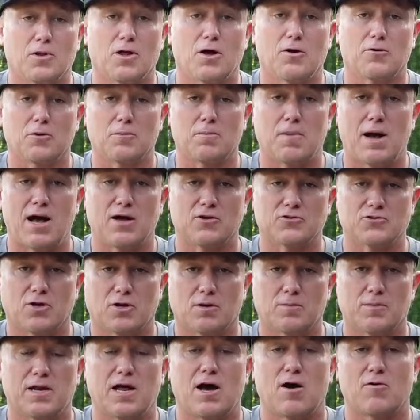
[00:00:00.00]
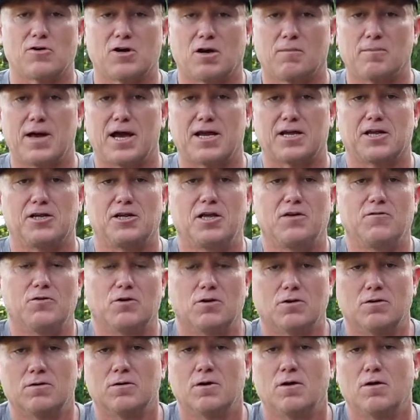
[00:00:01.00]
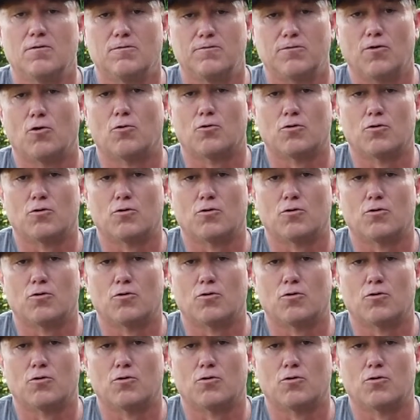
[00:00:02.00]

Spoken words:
of 100 miles on them, and I'll come back and give you a full